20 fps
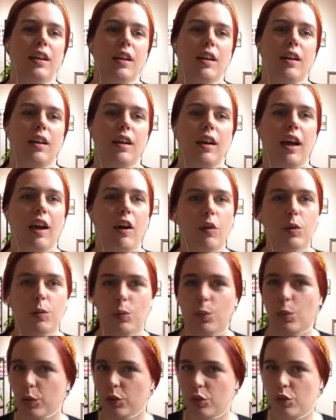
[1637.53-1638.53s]
How
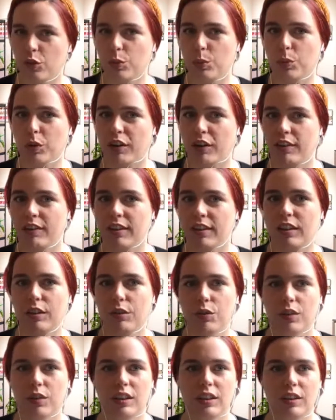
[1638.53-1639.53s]
would you
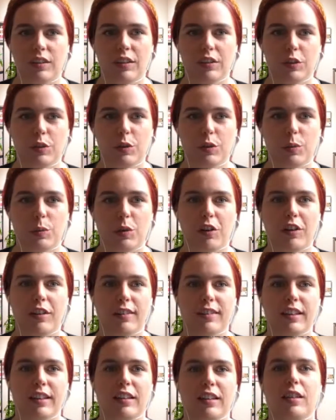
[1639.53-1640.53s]
perceive these two
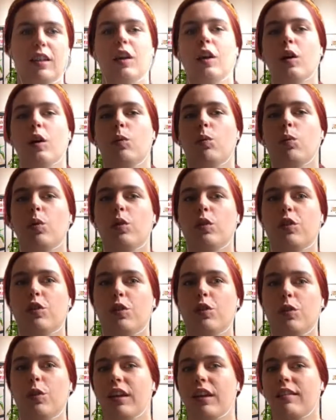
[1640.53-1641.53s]
works, and would
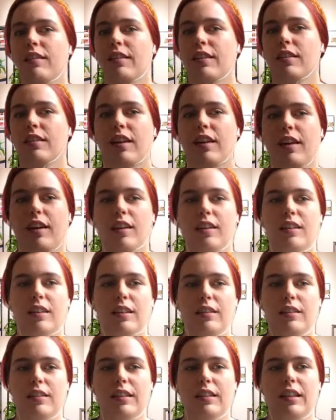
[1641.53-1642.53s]
you as a
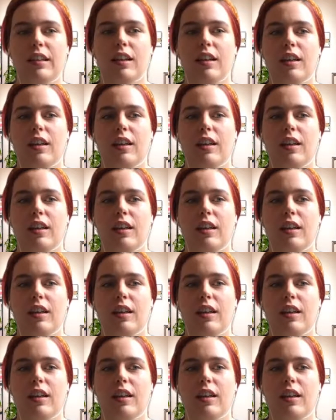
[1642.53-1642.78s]
scientist